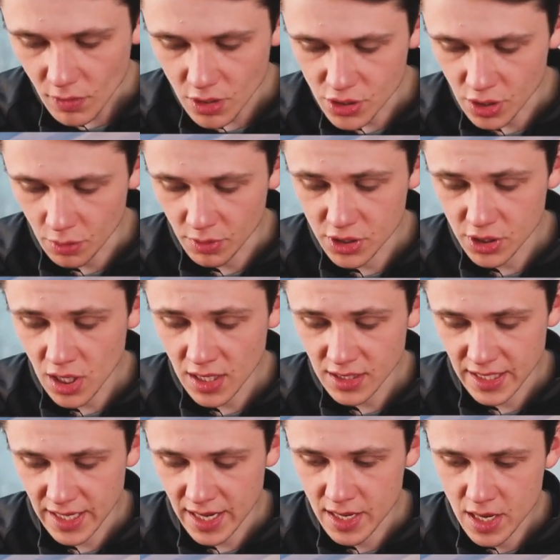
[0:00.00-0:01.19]
So it starts
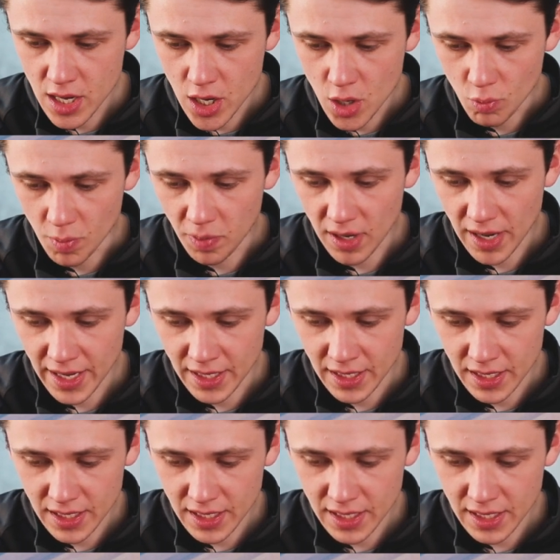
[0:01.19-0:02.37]
here, we're playing
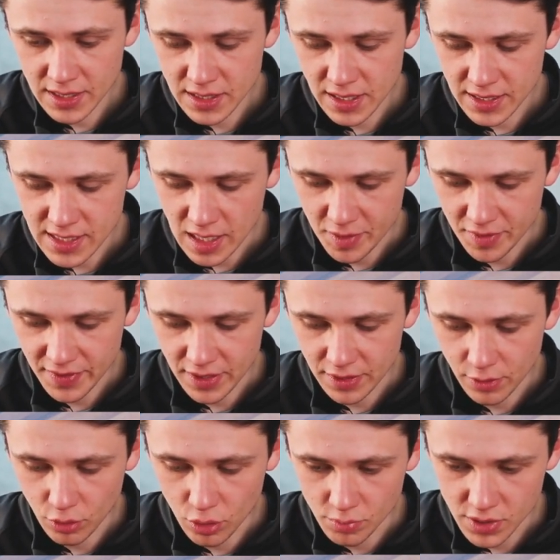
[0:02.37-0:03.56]
into the attack midfielder
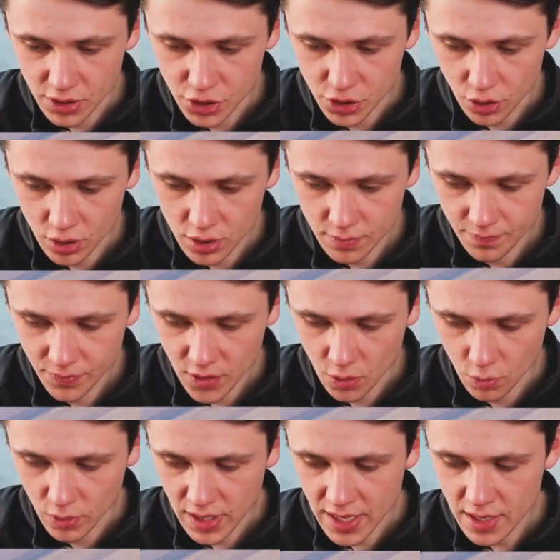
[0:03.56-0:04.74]
who comes in short,
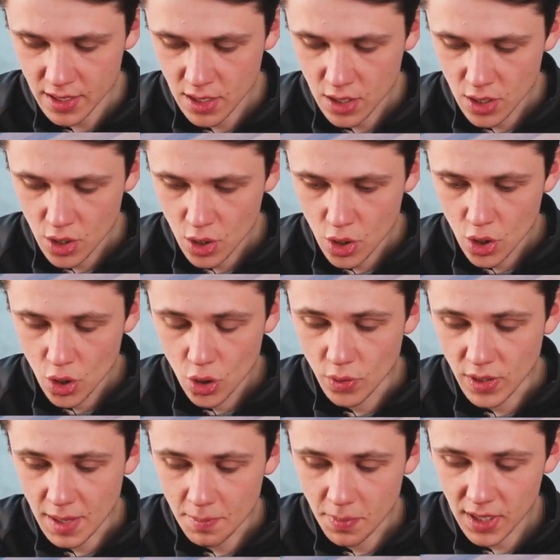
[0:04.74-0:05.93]
okay, who
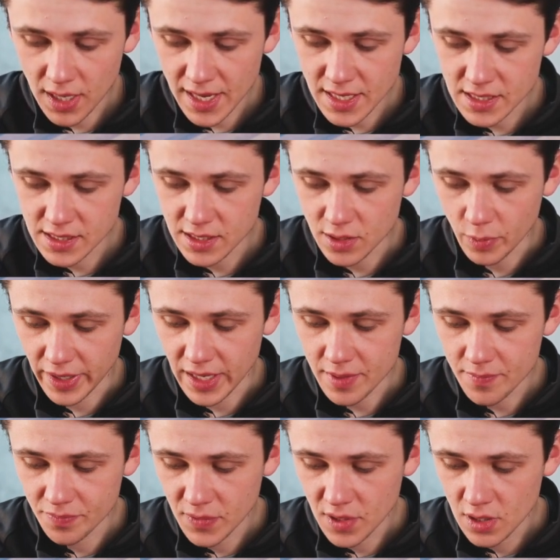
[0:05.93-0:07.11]
then plays into the winger.
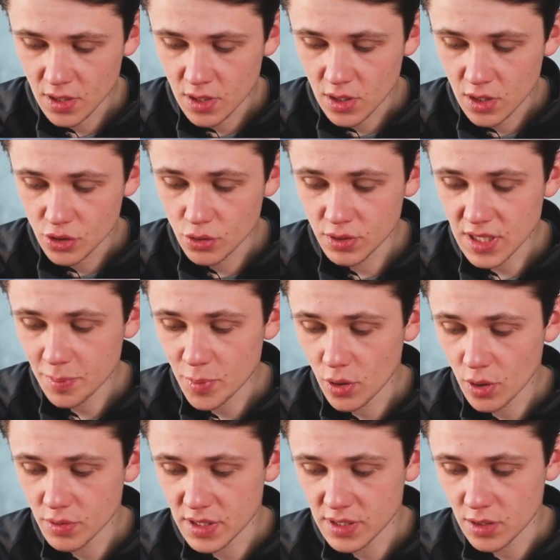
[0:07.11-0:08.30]
As soon as that ball
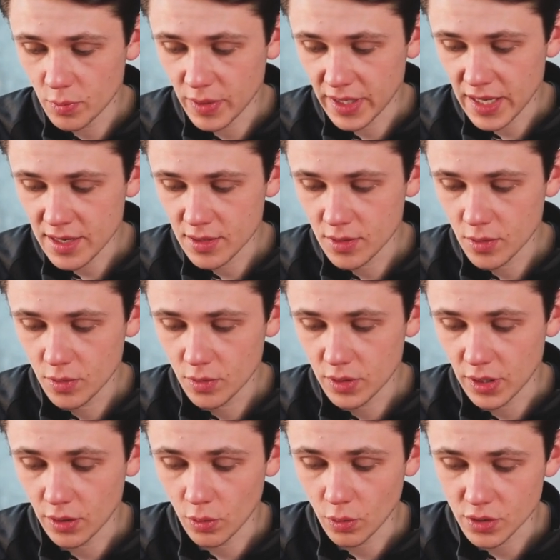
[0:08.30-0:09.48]
goes into the winger, they're
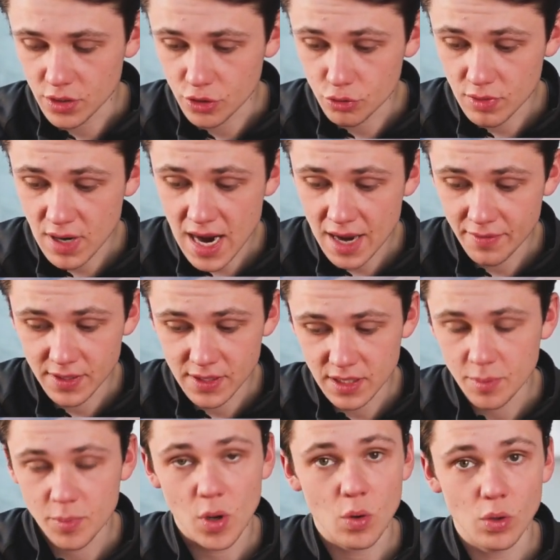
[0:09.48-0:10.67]
looking to drive into the
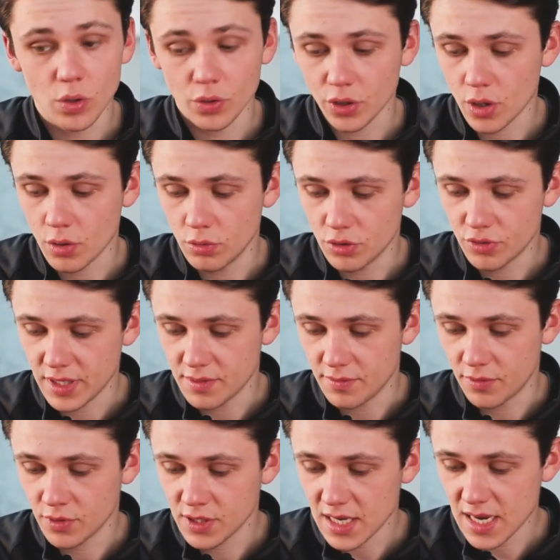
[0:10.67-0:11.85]
pole or the cone straight in front.